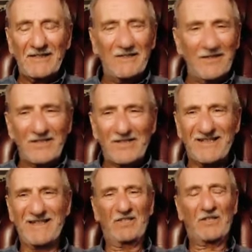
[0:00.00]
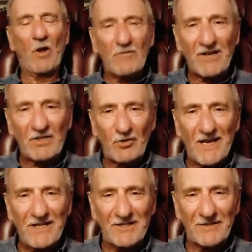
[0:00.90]
you know, it's so
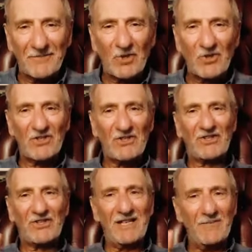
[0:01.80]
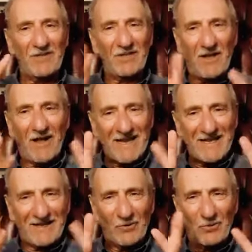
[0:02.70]
frustrating because it seemed
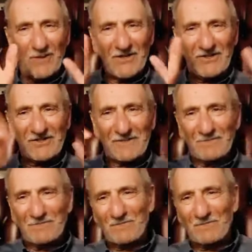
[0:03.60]
like almost,